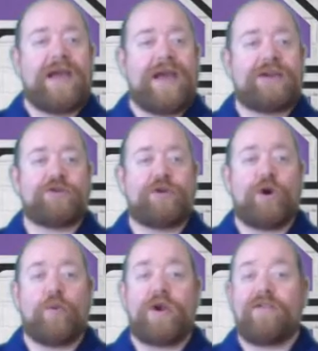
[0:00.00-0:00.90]
As you
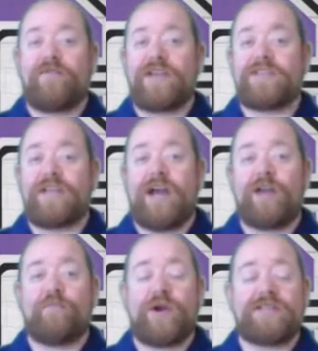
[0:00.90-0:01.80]
know, we are facing
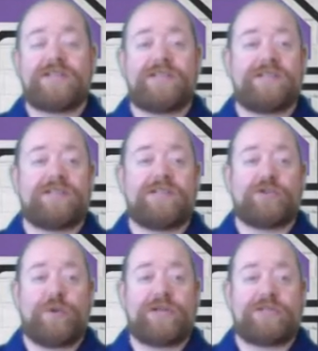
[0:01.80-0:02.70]
unprecedented
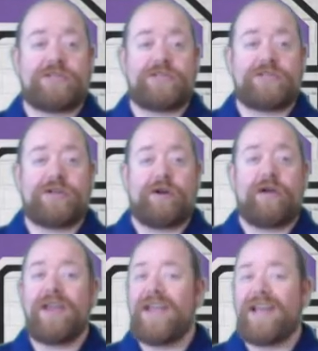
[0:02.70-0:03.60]
situations this year,
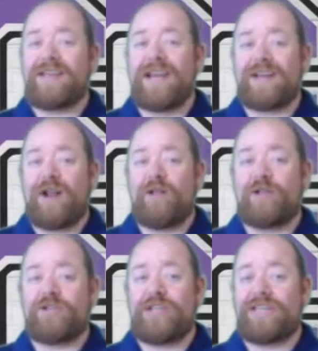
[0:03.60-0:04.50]
and
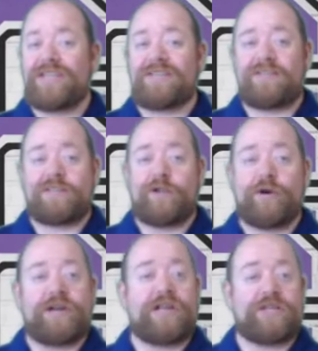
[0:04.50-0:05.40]
technology and distance
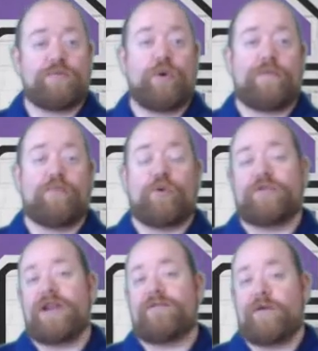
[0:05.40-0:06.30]
learning is more important
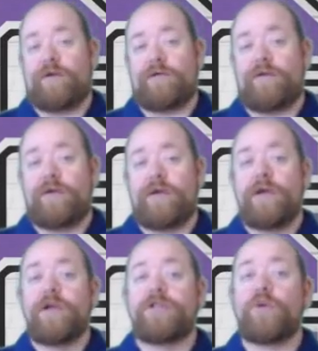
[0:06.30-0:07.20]
than ever.
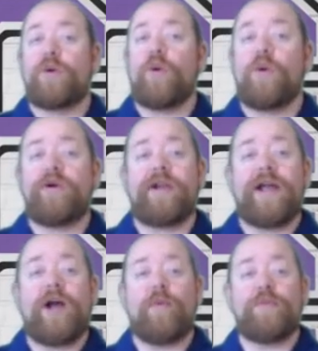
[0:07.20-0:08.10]
So in order to
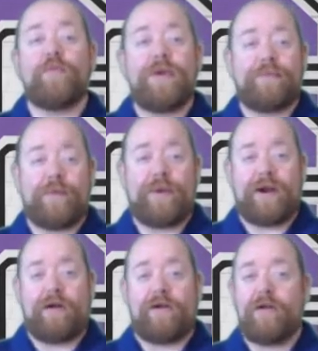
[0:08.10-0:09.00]
help you be
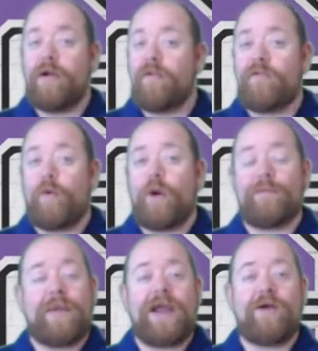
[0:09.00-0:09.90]
prepared for what
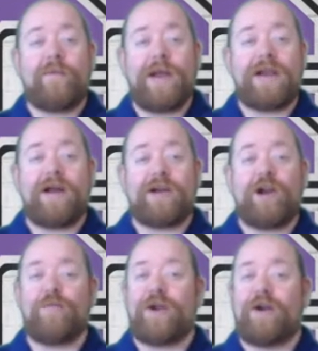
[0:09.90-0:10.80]
may or may not
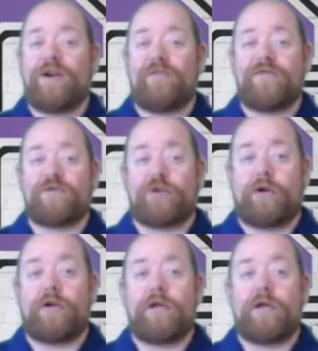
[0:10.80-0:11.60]
come in our near future,